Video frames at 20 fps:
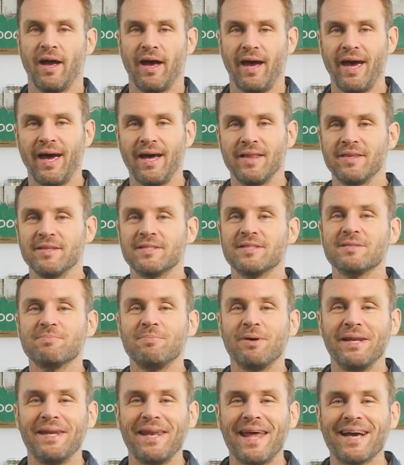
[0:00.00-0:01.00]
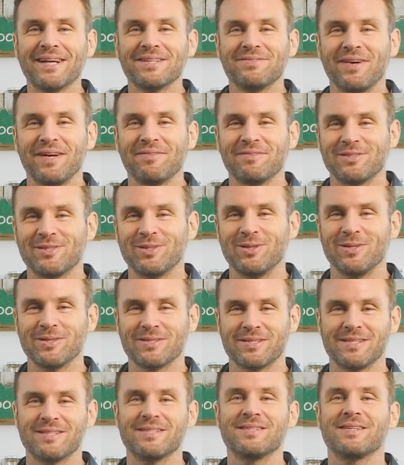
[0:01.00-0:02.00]
This is my next favorite
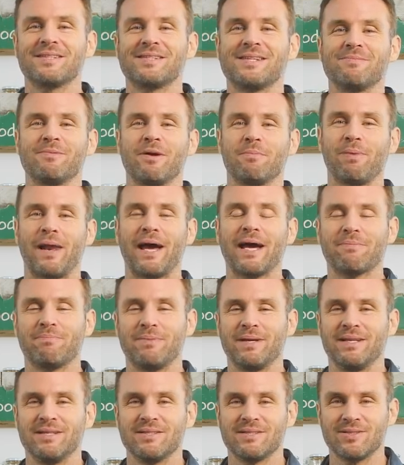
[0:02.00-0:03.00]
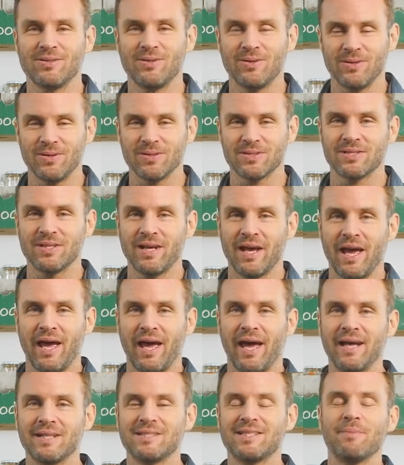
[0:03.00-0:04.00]
sauce. This is a simple black bean sauce.
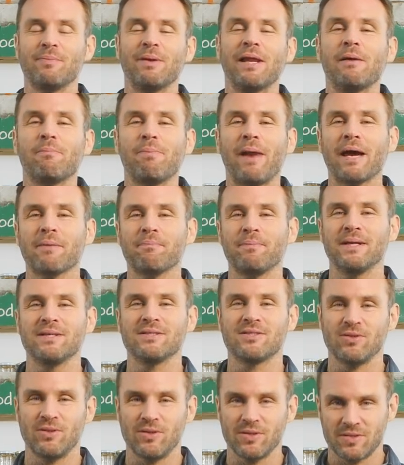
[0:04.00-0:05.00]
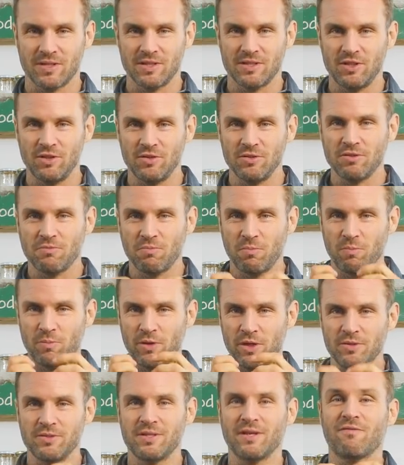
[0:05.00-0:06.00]
Typically a black bean sauce is
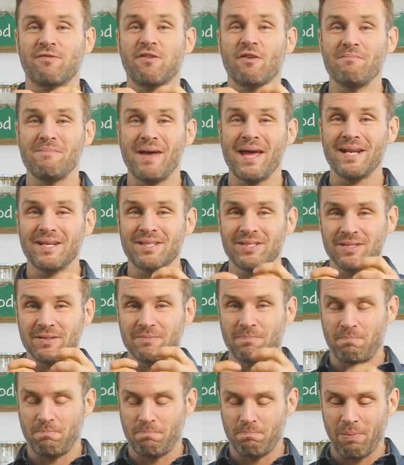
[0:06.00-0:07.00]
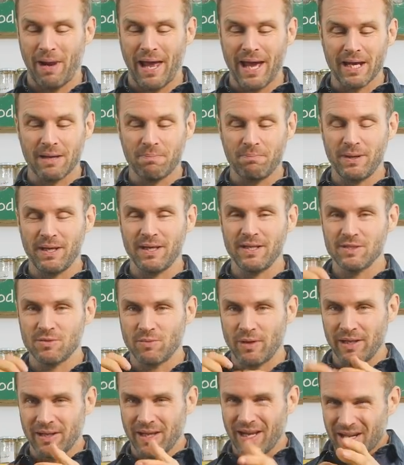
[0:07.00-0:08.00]
using fermented black beans
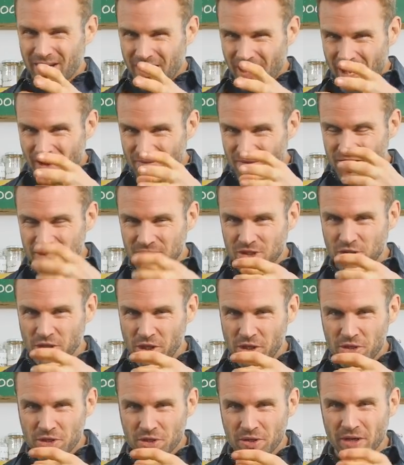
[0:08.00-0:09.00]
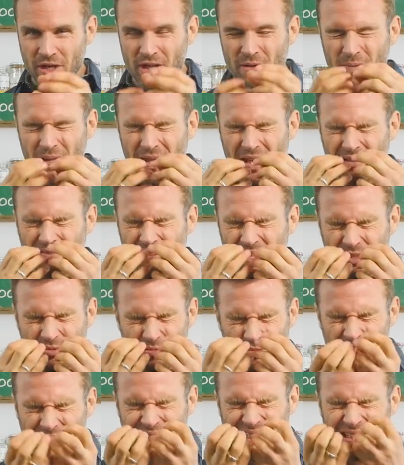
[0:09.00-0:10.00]
that kind of have this ginger in them and they have this
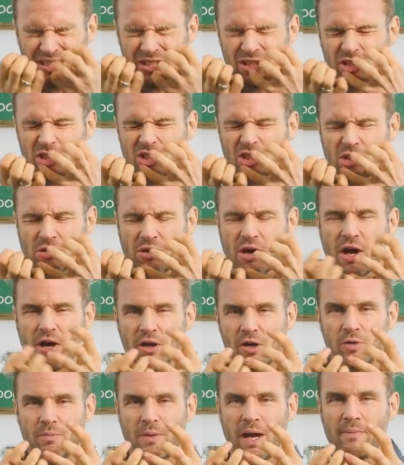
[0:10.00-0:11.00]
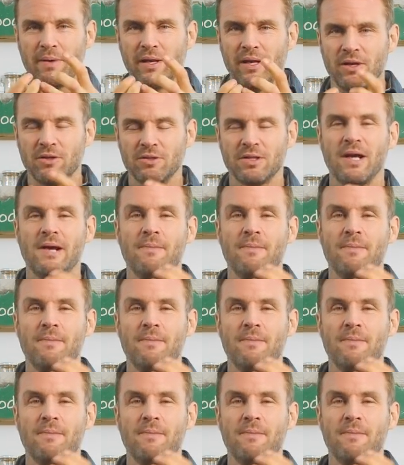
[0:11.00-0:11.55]
real strong umami note.